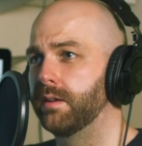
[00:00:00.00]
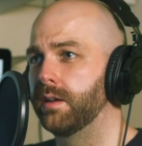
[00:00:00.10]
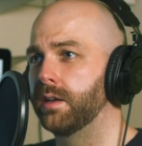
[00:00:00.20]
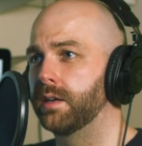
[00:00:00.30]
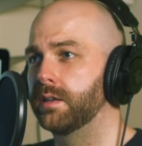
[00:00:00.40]
They have
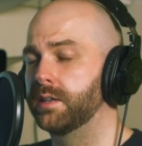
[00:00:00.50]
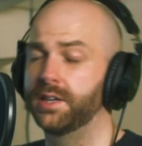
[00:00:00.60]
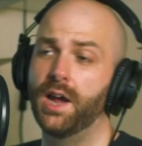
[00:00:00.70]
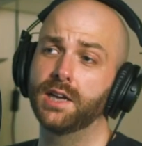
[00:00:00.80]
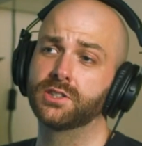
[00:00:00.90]
to
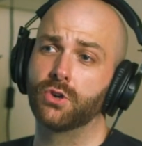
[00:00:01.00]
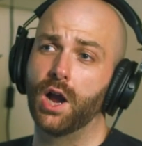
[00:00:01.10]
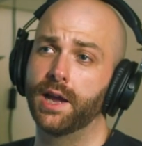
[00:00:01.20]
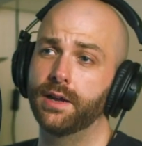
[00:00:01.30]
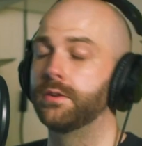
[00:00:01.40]

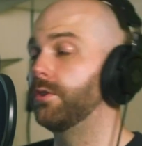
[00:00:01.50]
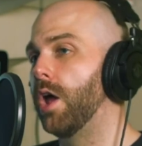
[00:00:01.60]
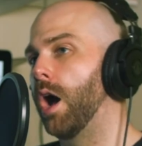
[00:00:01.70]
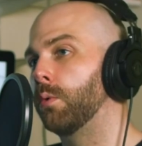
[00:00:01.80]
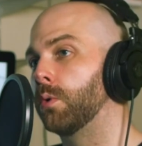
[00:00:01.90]
set a
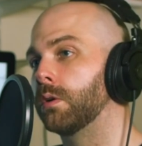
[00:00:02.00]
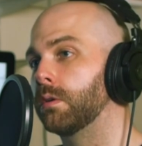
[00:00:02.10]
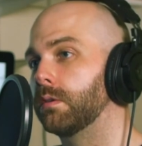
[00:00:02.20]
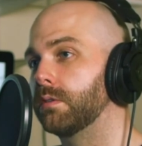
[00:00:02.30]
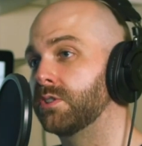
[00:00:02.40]
minimum stuff.
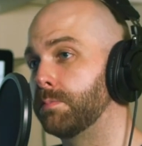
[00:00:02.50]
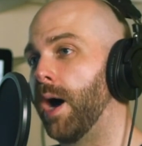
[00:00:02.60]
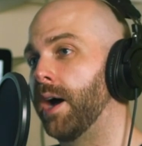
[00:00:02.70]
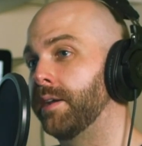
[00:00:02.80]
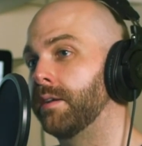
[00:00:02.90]
It's
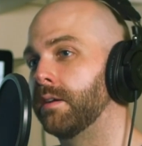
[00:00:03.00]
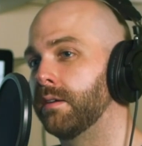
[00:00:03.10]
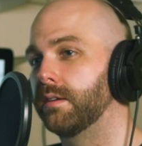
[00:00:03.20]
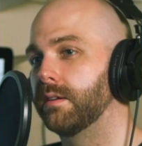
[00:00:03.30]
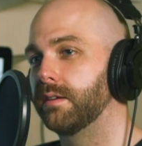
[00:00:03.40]
mine.
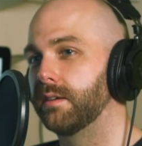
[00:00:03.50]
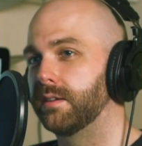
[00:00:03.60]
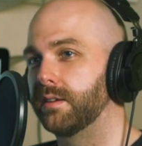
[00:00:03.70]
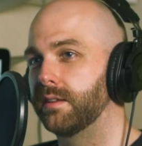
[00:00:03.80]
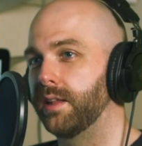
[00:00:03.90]

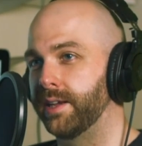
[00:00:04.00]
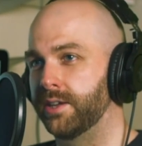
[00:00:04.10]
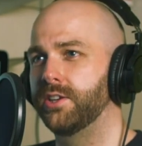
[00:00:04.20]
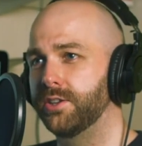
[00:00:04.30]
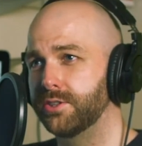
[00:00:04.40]
Like,
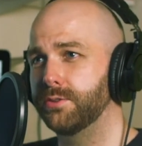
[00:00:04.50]
can you do